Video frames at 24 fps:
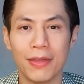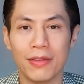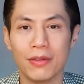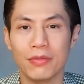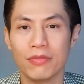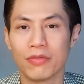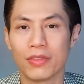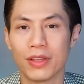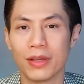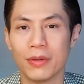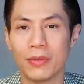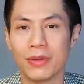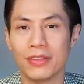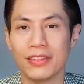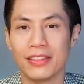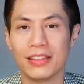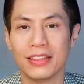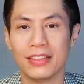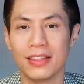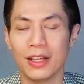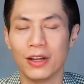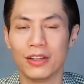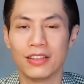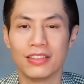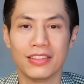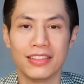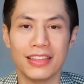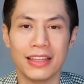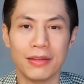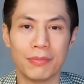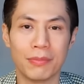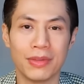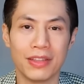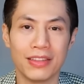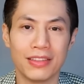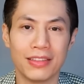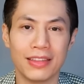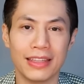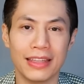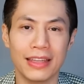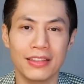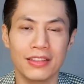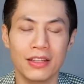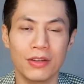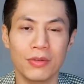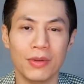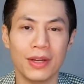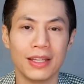the frequencies are seamlessly
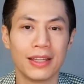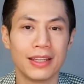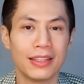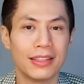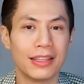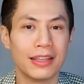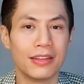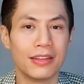integrated